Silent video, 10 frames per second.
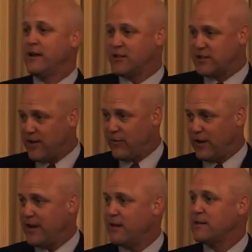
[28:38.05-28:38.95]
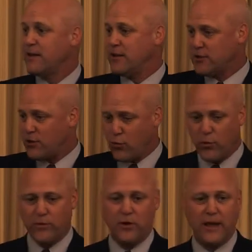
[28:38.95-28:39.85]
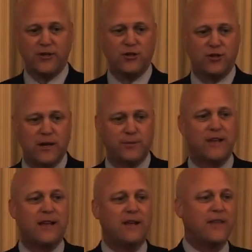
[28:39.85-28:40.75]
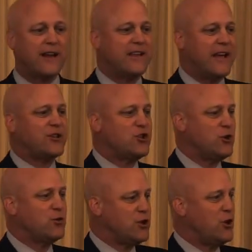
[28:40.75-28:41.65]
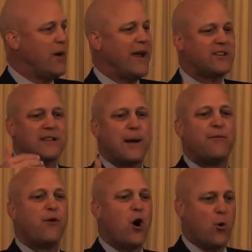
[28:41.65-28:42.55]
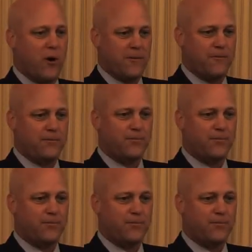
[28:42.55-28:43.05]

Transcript: civilly, that doesn't ruin relationships, that gets you to a step forward.